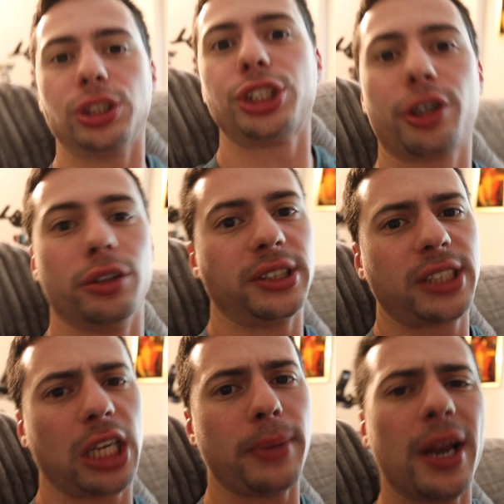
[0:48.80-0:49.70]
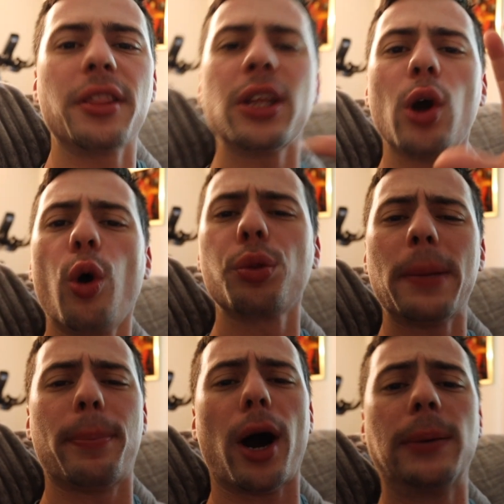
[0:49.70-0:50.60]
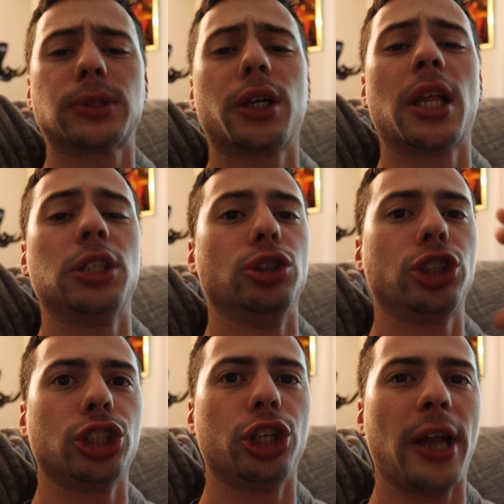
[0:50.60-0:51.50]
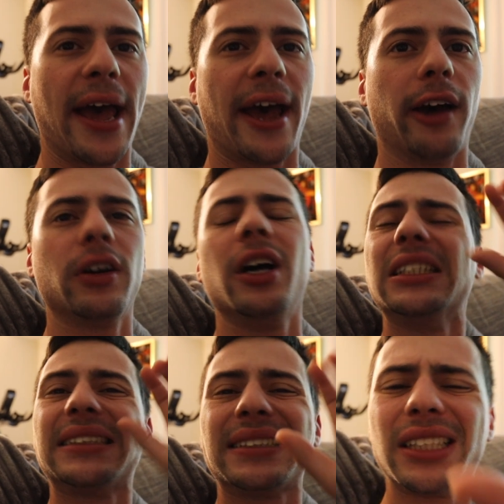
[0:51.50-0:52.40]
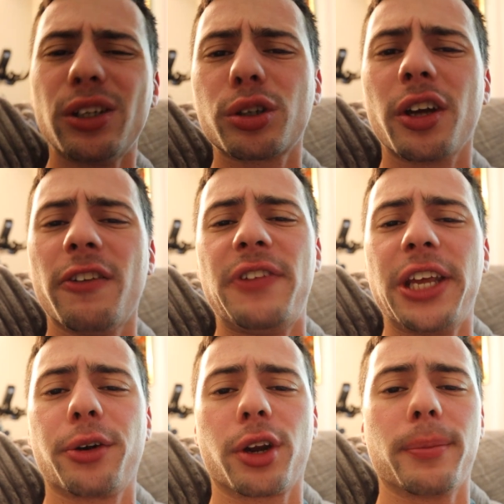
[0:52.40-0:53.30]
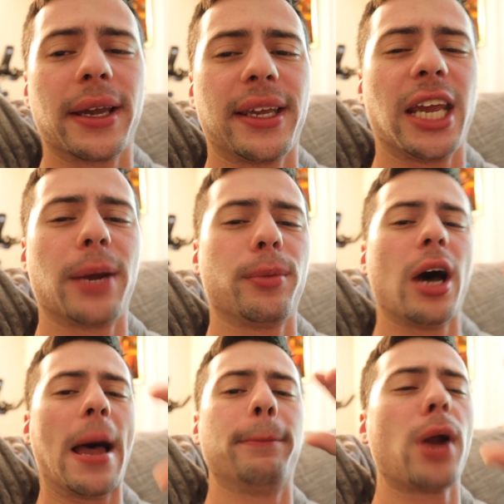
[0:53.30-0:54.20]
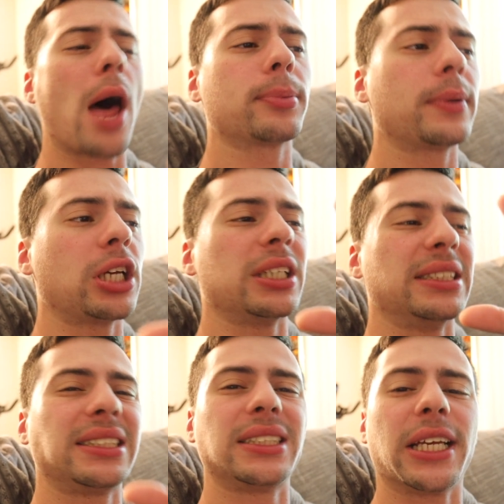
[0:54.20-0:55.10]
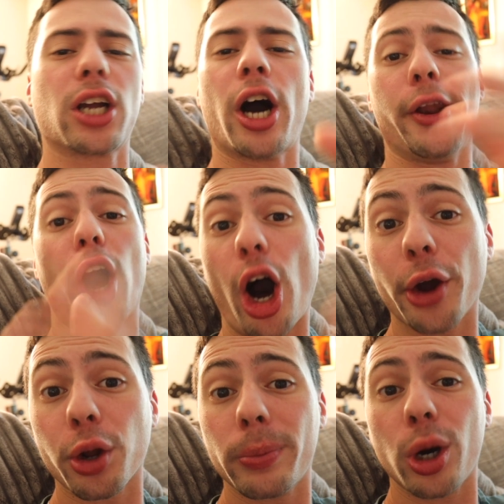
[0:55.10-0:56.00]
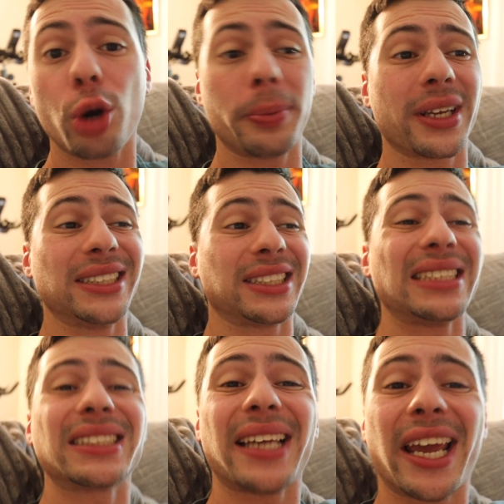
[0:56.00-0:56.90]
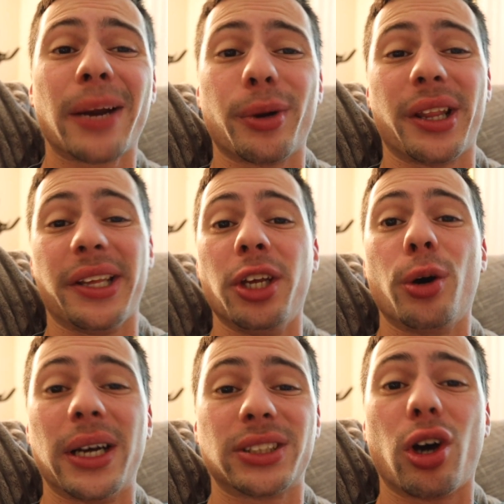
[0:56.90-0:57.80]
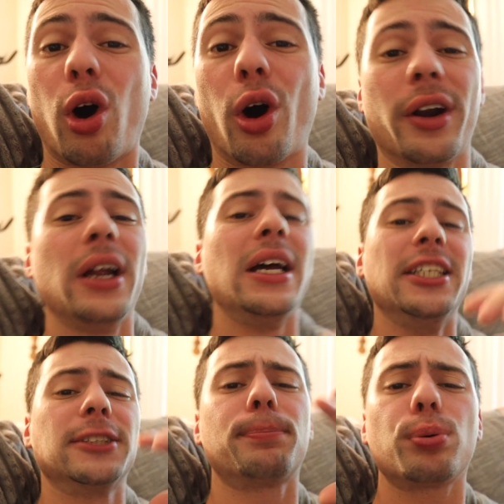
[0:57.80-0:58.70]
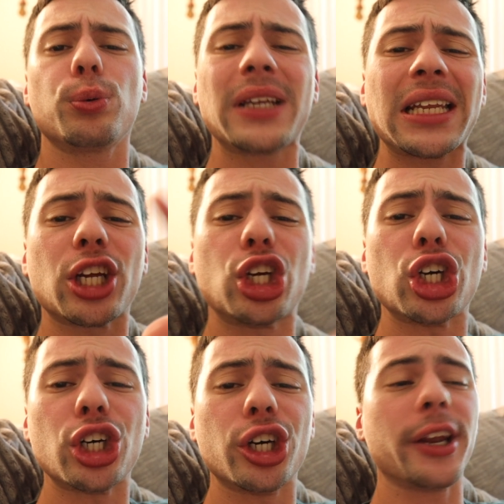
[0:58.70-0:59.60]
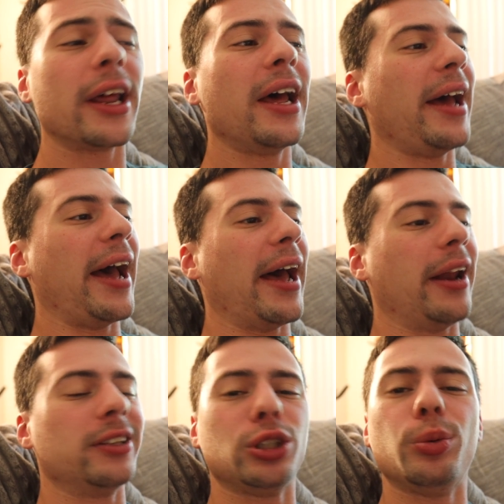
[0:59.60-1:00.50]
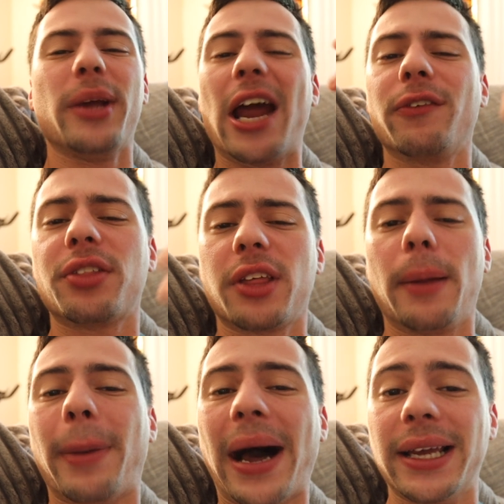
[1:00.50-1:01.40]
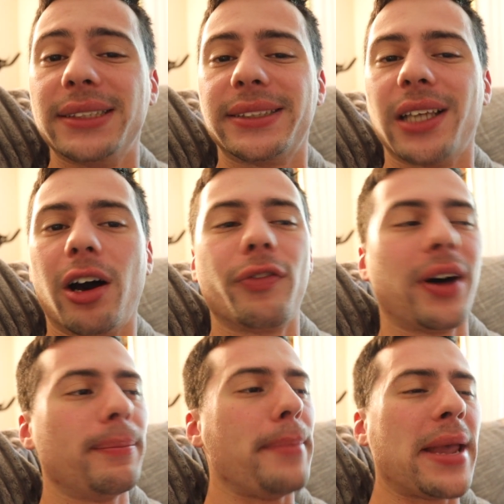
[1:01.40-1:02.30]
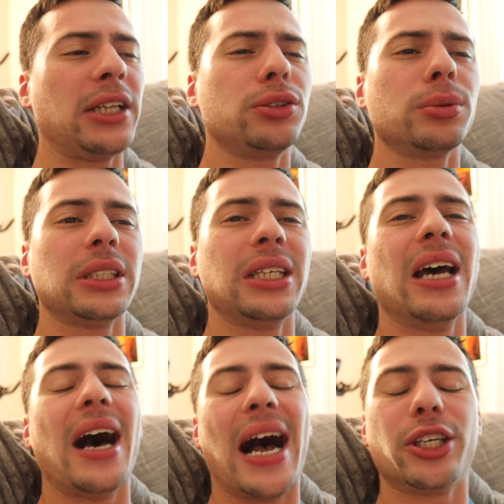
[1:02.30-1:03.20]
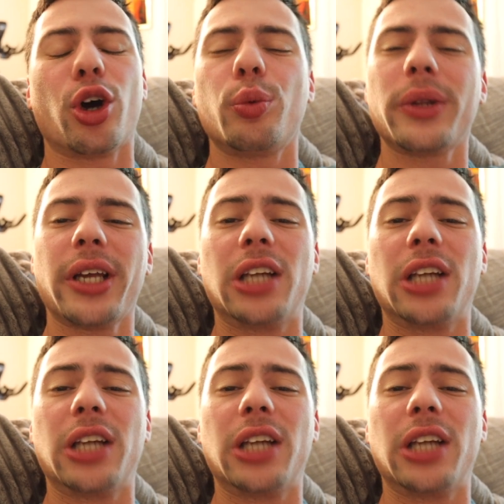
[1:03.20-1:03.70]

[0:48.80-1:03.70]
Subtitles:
sugar and cinnamon, the only Pop-Tart that you should have. Still configuring my camera. I'm probably going to stick on auto mode because this camera, the EOS R, is pretty good at doing everything by itself. Manually, I don't really